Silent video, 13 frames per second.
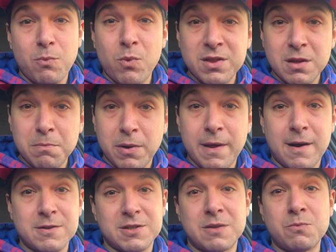with the
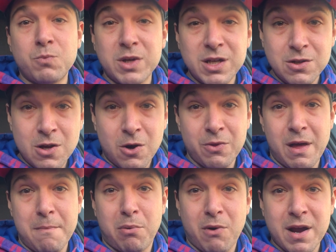players, and we know
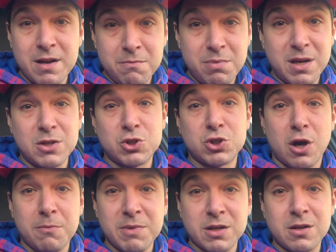that Brandon Beane,
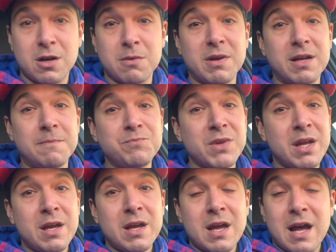Sean McDermott,
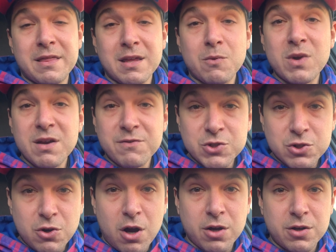I think we have a
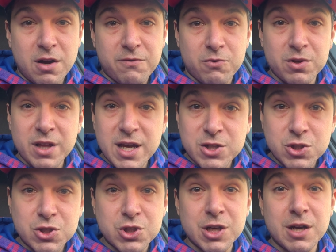strong enough
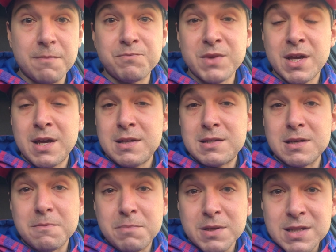relationship
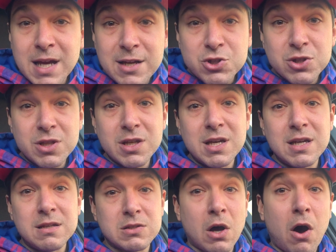to
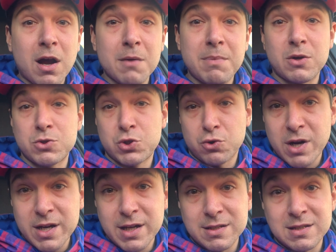potentially talk about
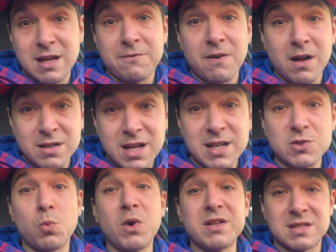trading Stephon
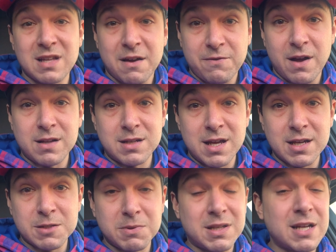Diggs with Stephon
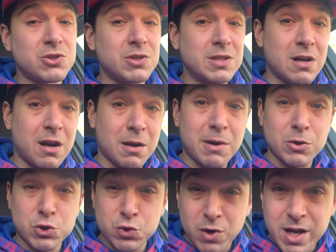Diggs, potentially talk
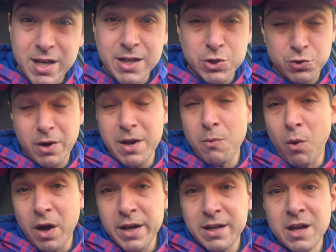about trading Trey
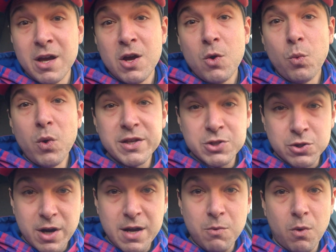White with
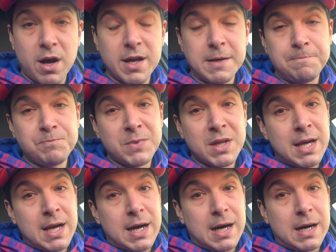Trey White.
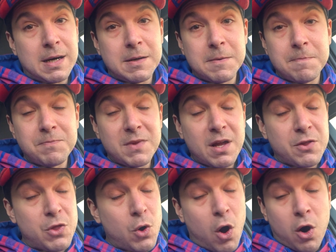
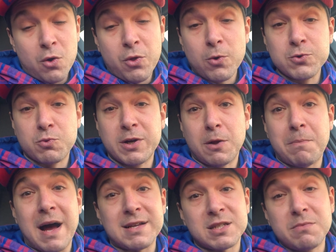Are those real
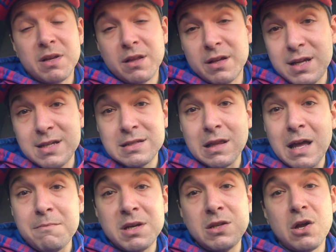possibilities?
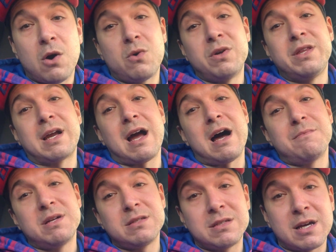Let me know in the
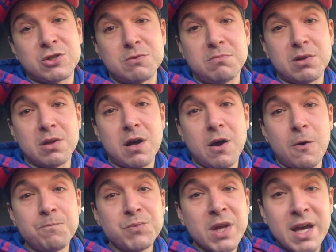comments section
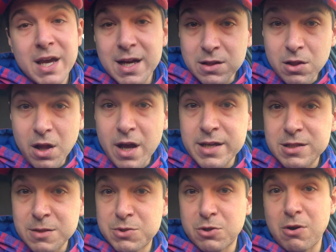below. Hit like,
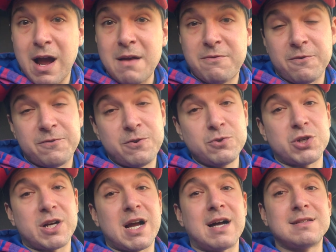subscribe for
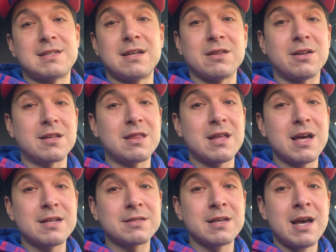future content like
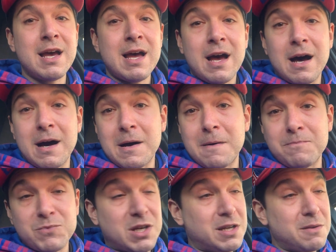this.
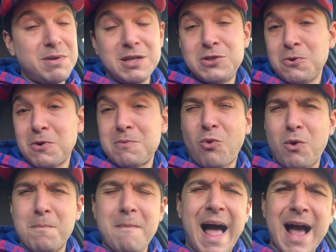Going to be doing
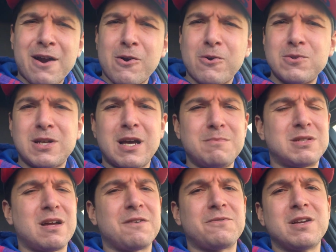more macro type
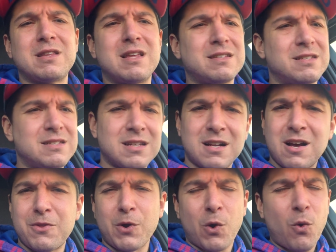stuff like this, instead of
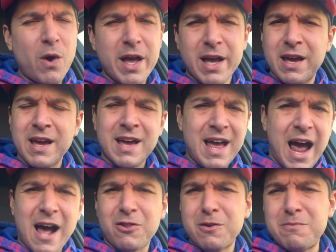all the quick
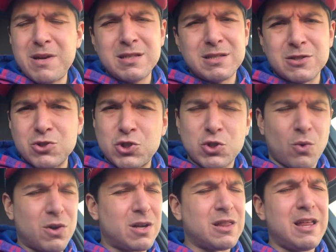elements and
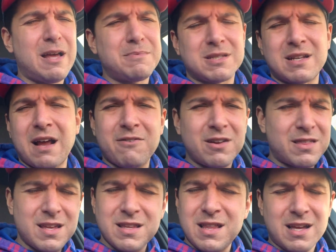short clips and
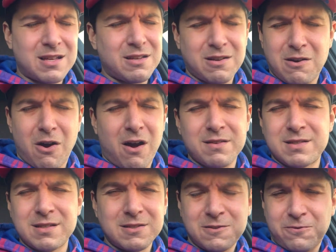everything that
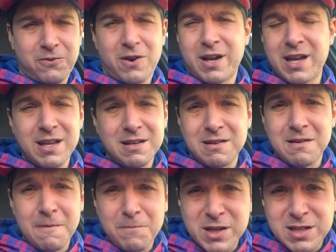causes freaking
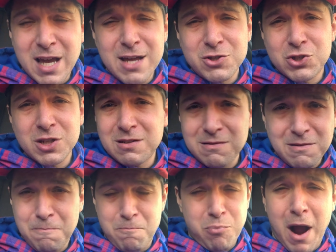
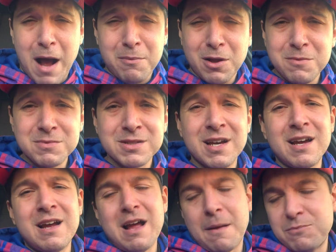attention problems.
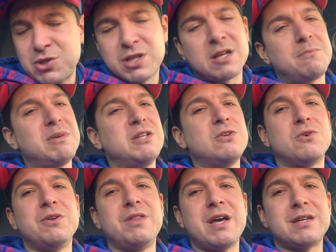I'm just going to be
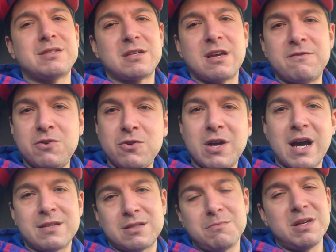doing this, giving you
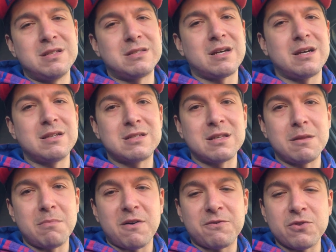guys some insight into the
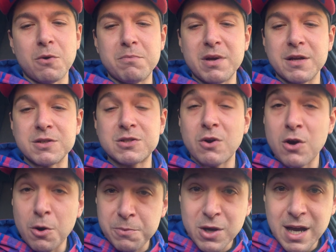Buffalo Bills. So I
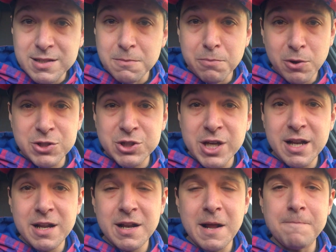hope you guys
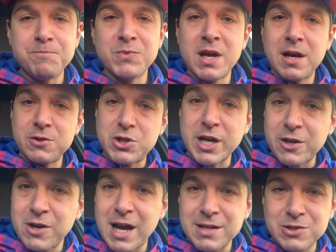appreciated it. Check
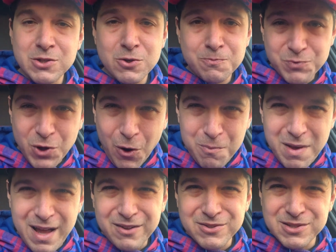you guys soon. Go
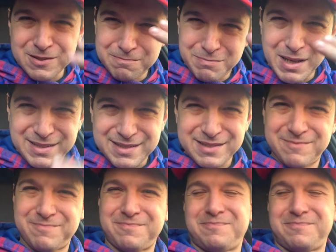Bills. Peace.